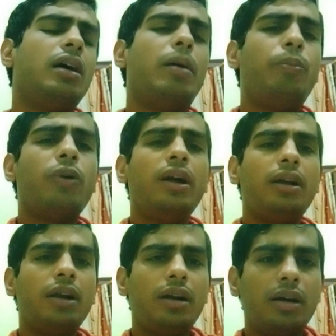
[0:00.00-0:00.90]

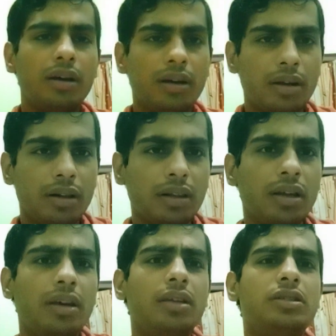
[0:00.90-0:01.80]
appointed
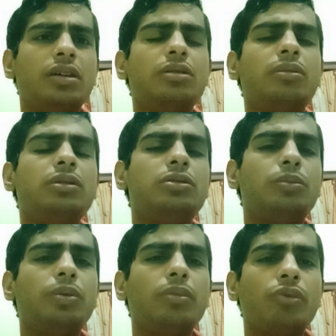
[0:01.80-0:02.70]
the judge of the
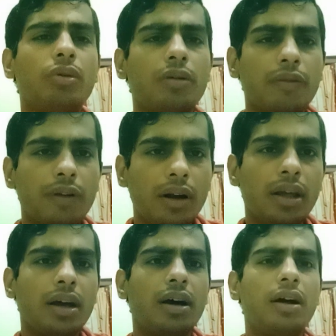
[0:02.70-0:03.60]
Supreme Court of
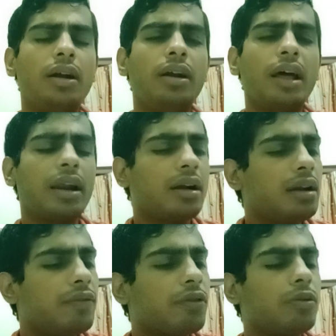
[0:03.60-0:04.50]
India
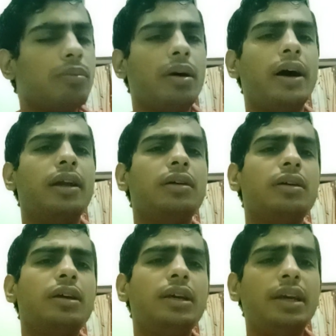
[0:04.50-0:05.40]
directly from bar,
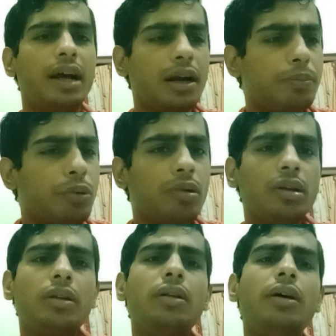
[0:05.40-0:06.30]
he had put
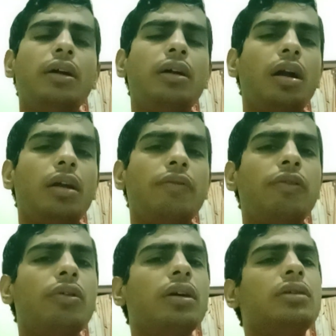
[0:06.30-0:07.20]
in
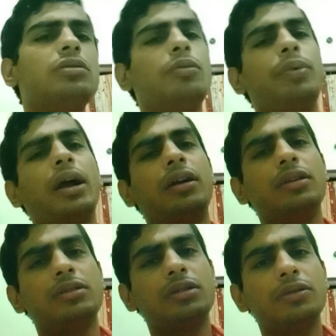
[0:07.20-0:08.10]
34 years of
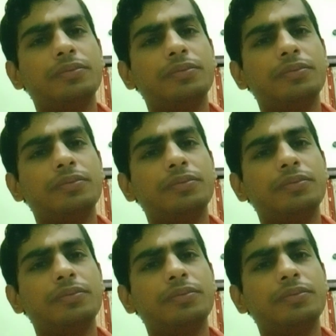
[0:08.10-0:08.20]
practice.